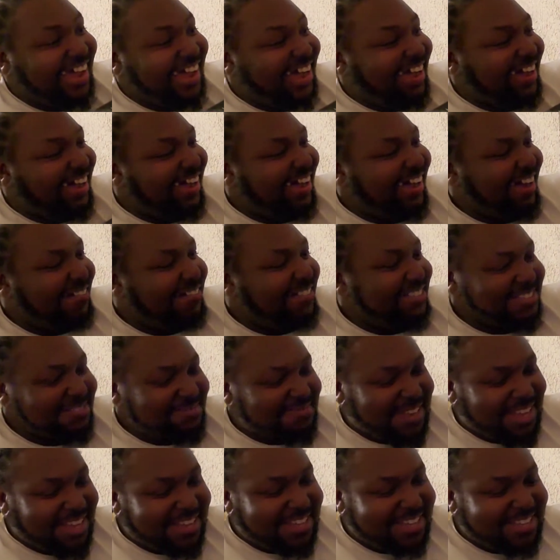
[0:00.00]
I was
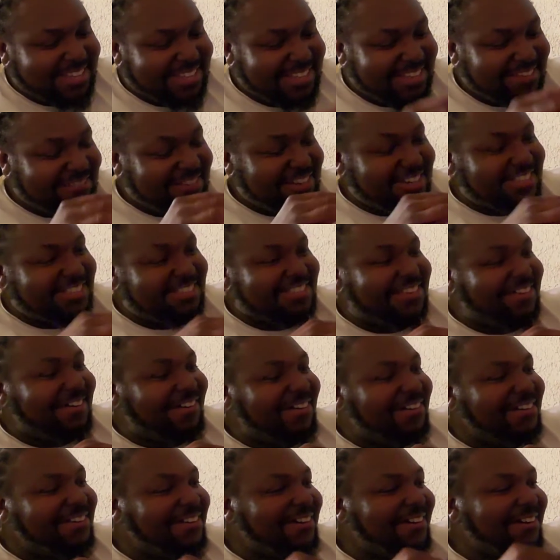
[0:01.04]
about to say, what is going